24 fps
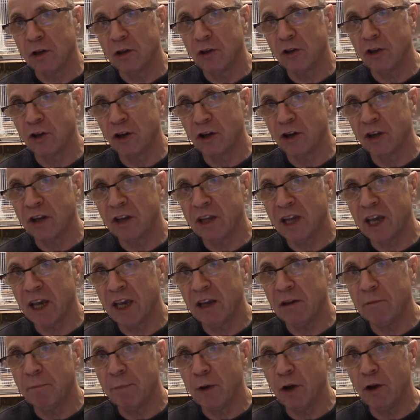that
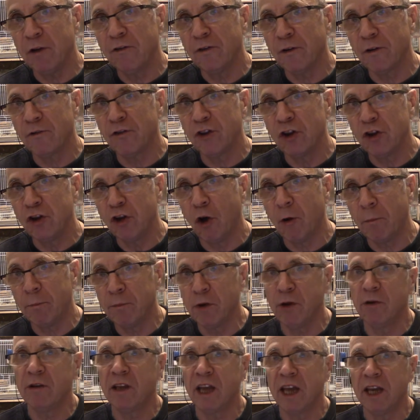contained both of the
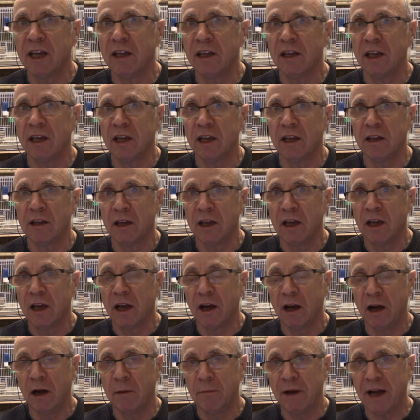non-mutated
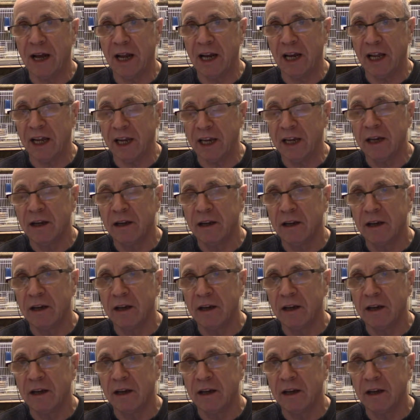allele,